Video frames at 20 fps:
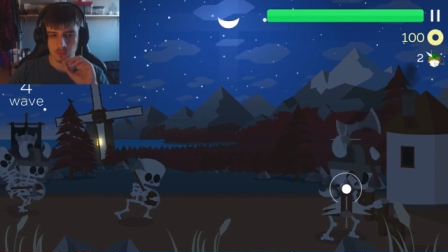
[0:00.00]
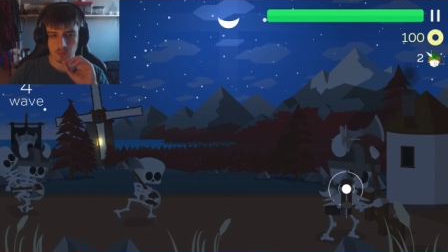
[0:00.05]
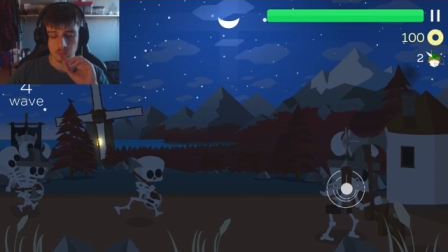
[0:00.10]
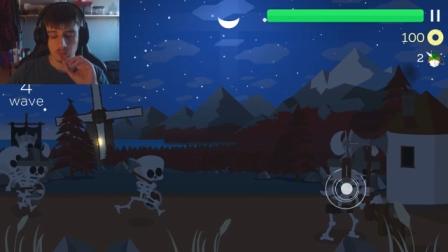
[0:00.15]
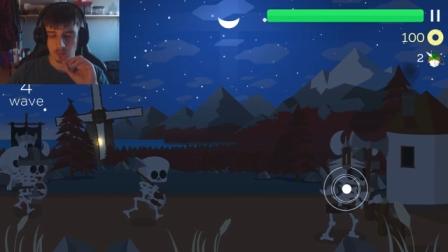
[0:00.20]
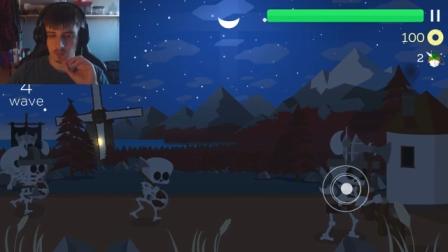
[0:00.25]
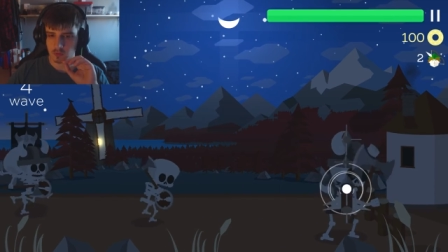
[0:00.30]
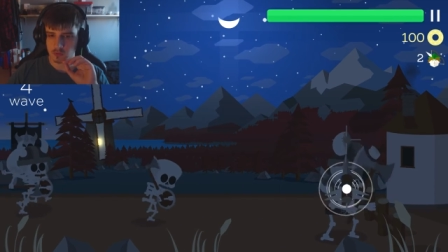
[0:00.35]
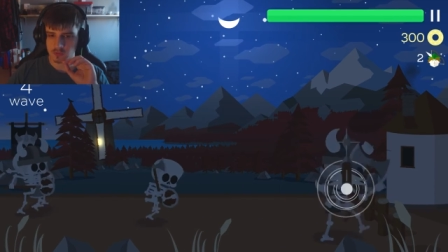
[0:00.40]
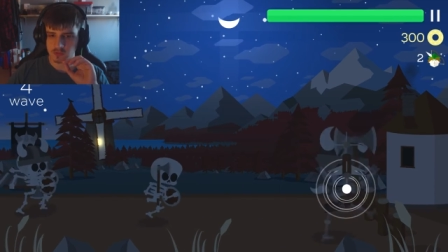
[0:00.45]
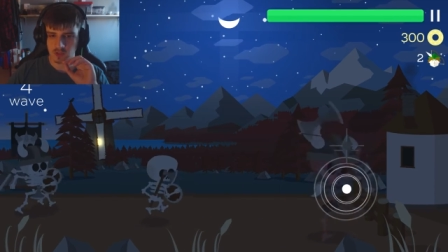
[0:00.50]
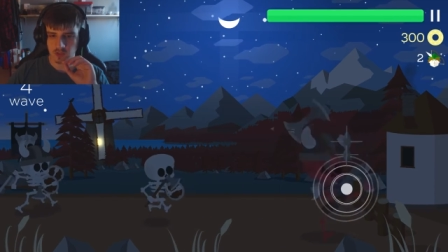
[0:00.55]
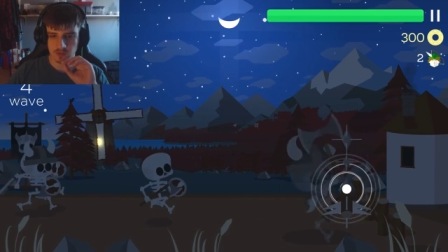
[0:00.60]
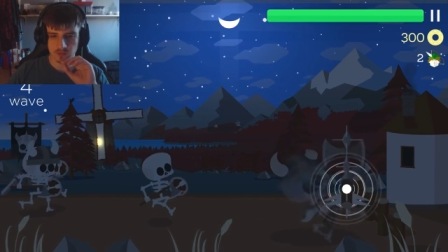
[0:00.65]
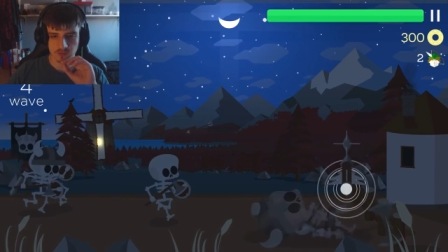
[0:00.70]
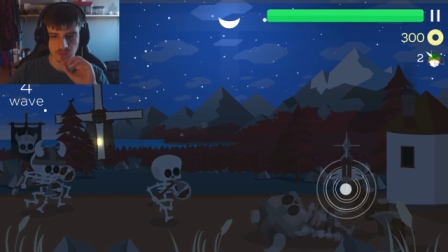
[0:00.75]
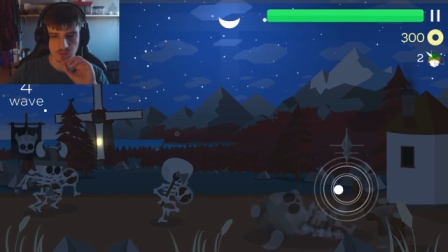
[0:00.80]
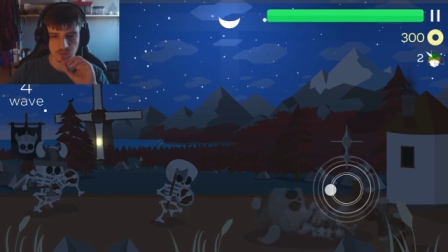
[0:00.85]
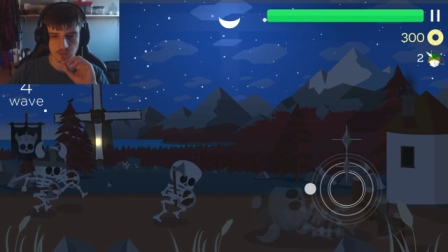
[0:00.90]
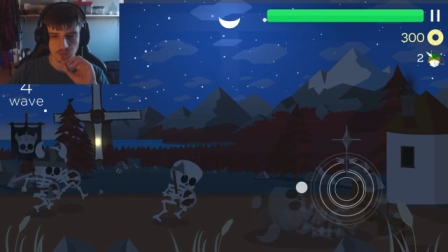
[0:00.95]
Those guys
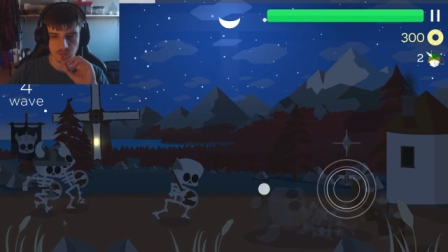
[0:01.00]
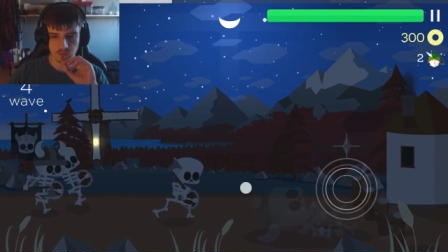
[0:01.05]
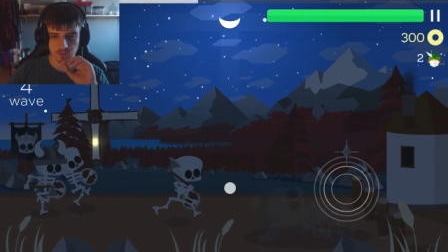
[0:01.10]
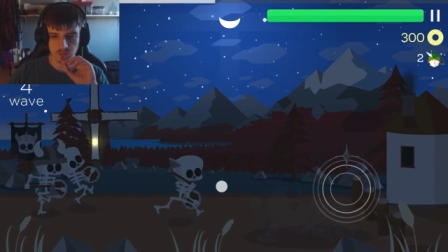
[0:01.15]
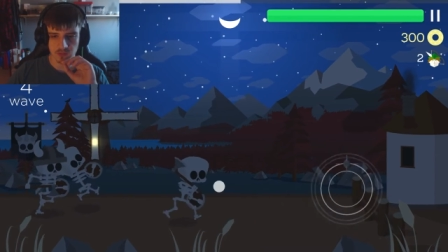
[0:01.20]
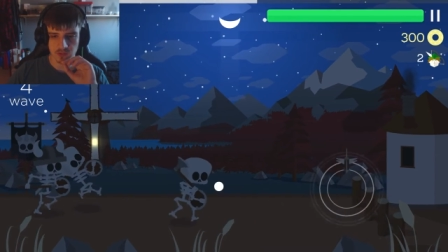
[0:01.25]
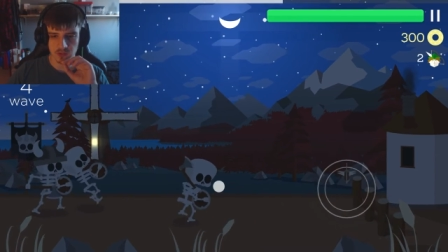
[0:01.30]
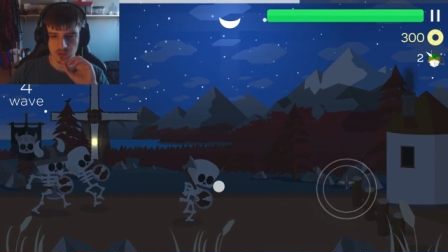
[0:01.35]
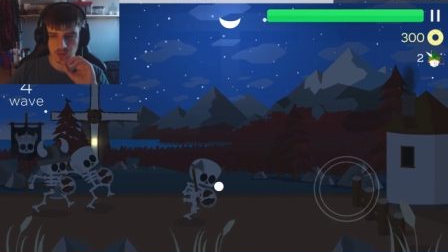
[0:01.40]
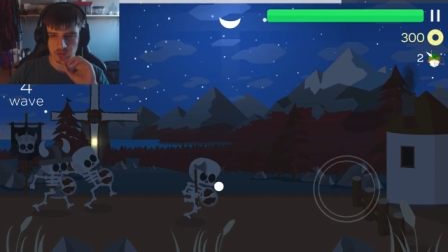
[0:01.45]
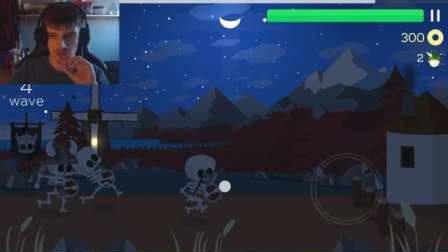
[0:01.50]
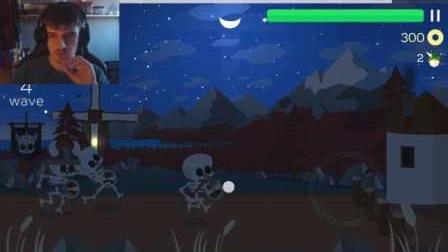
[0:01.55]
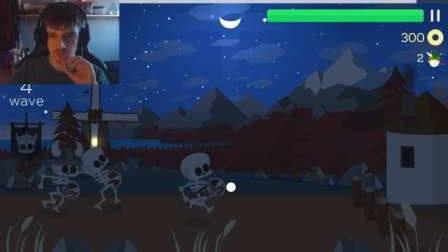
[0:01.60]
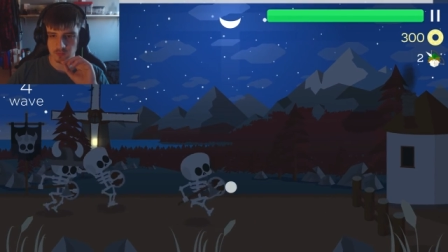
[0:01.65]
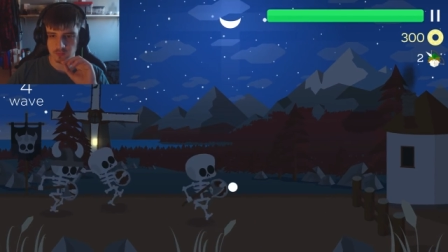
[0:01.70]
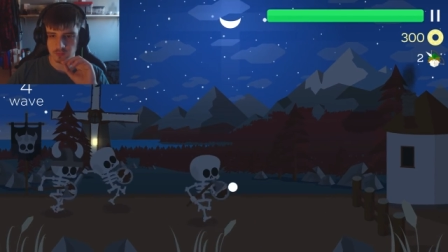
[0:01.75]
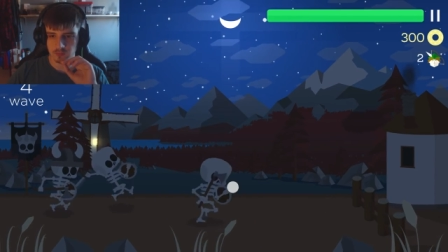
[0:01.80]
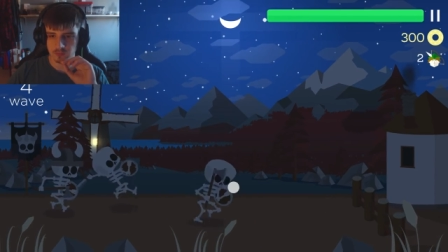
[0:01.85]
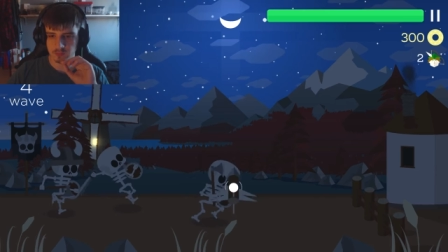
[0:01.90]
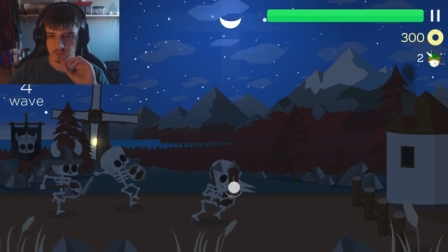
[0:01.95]
are really
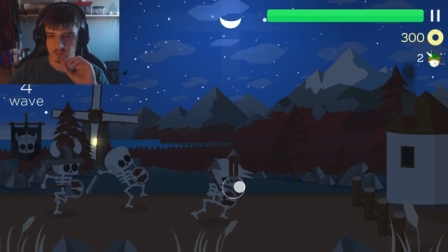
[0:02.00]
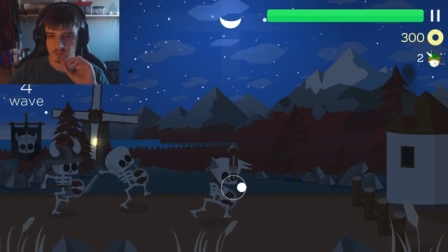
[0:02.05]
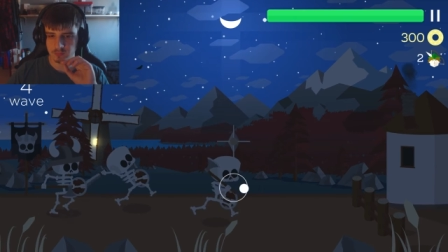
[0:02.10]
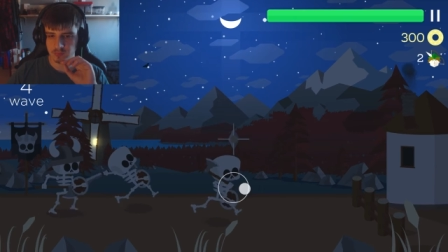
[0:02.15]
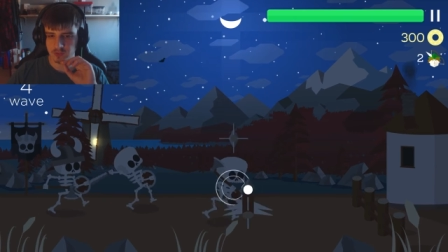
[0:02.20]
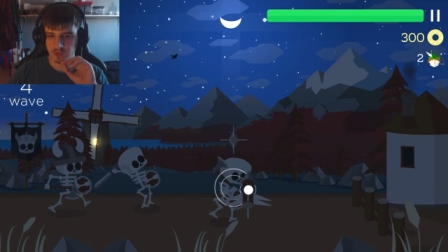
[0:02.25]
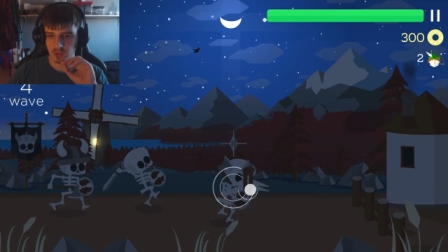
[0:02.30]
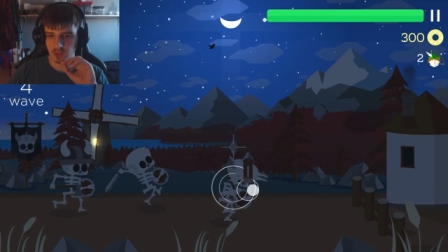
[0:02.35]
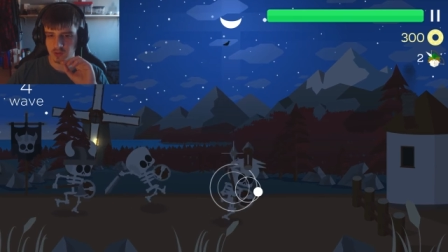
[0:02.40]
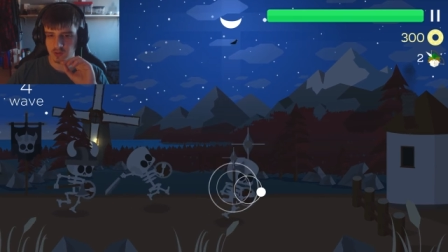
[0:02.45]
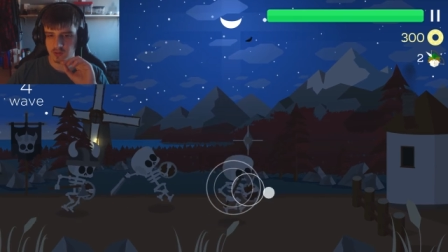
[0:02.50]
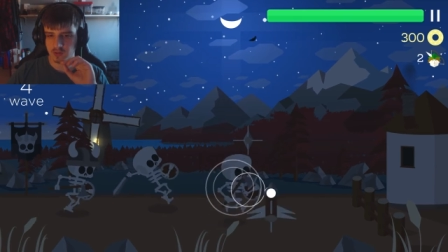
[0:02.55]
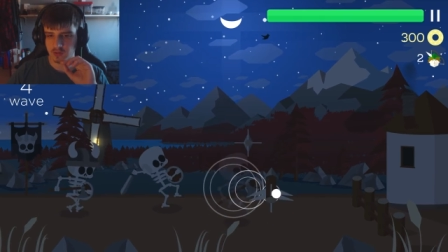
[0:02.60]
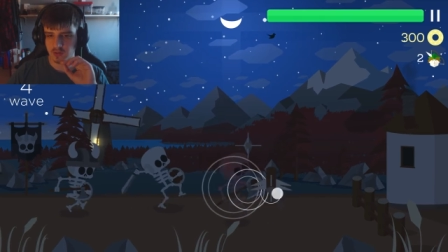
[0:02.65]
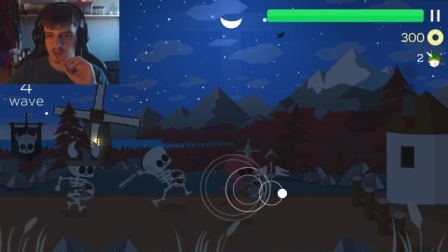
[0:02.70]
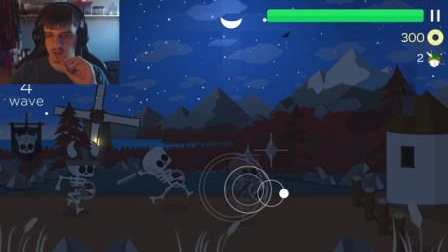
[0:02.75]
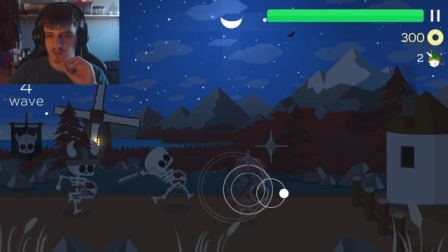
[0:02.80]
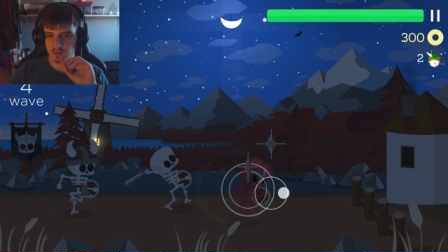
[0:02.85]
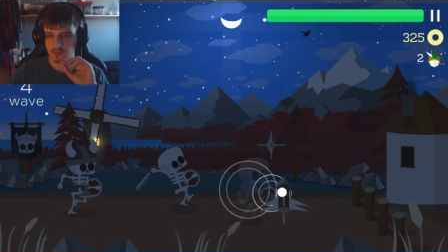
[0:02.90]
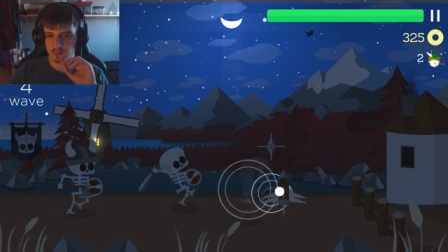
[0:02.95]
gunning
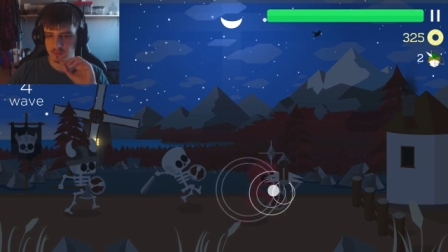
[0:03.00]
then.